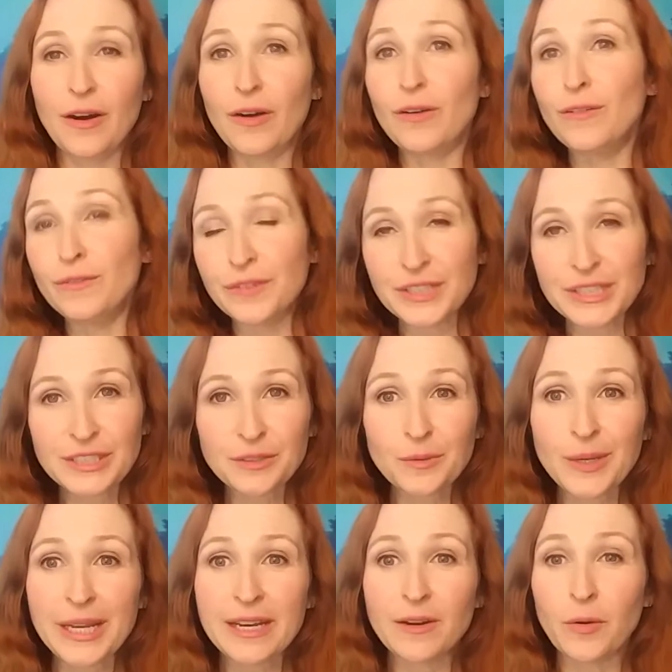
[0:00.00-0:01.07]
overdo
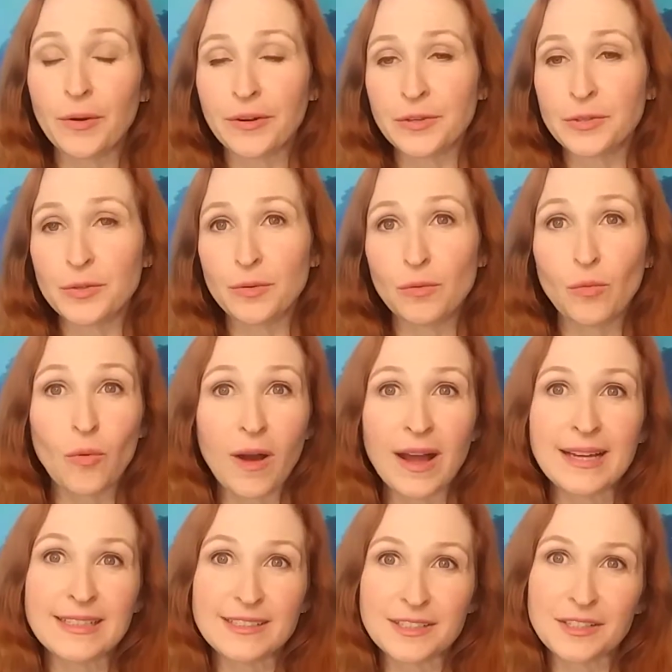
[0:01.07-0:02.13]
it or to
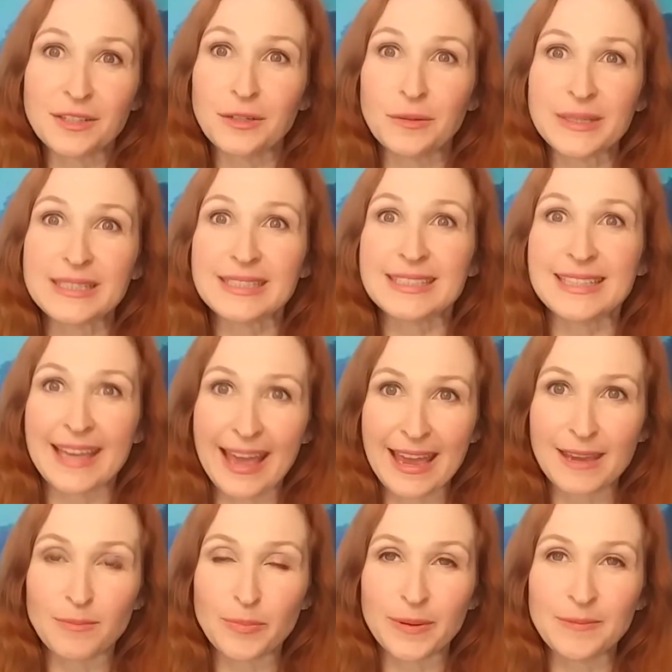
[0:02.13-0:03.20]
want to
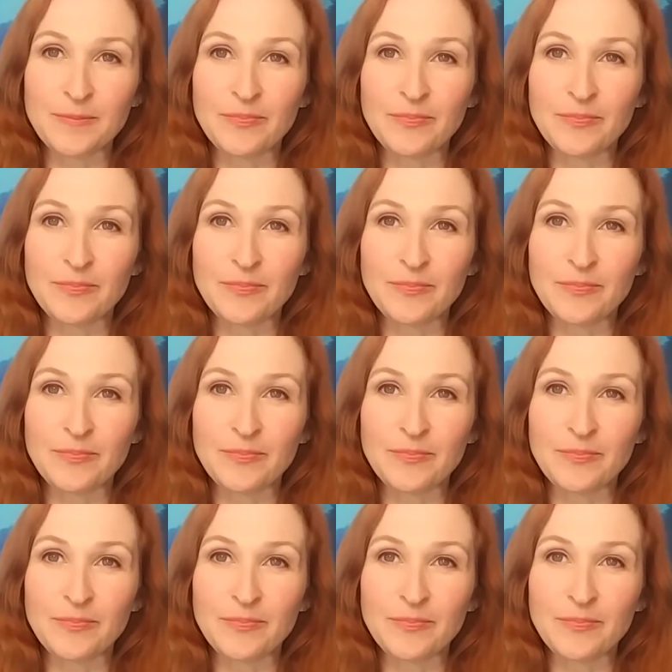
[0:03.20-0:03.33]
escape.